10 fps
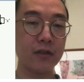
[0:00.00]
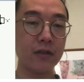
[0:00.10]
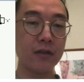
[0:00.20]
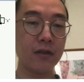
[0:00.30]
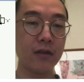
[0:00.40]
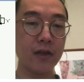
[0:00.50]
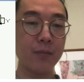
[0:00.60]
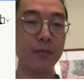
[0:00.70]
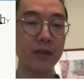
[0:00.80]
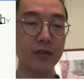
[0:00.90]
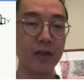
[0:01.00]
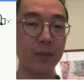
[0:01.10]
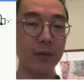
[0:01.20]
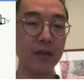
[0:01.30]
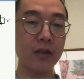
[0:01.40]
the empty shape
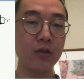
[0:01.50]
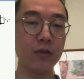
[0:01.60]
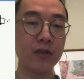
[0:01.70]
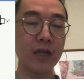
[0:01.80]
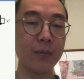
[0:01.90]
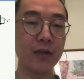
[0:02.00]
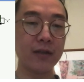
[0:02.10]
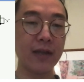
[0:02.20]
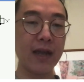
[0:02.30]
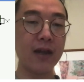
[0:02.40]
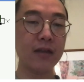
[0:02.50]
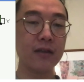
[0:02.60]
into the shape containing